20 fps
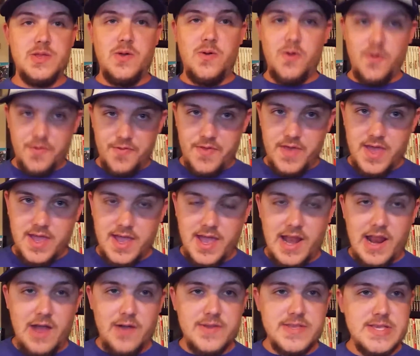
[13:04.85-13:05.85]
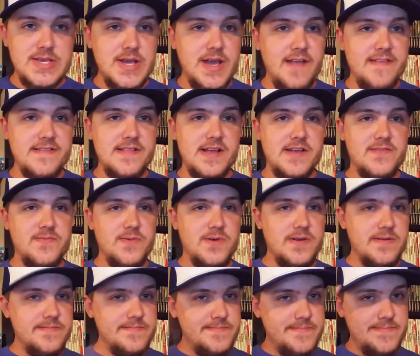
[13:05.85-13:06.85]
the whole thing, and I'll see you guys in the next
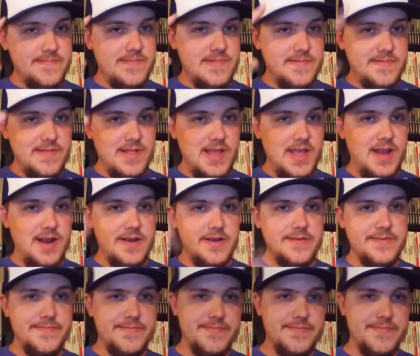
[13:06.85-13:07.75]
one. Later.